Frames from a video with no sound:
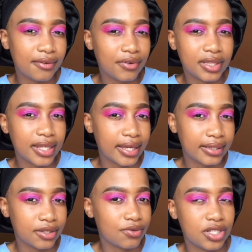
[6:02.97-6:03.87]

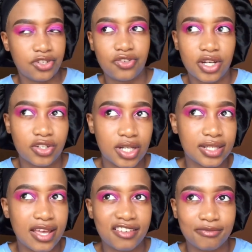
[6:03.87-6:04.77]
everything, the
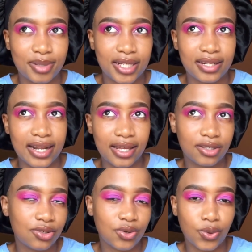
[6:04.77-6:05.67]
restrictions have been like,
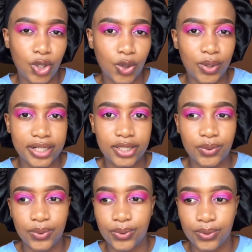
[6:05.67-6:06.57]
you know, lowered
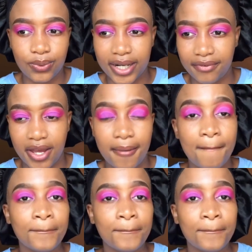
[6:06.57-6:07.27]
or whatever.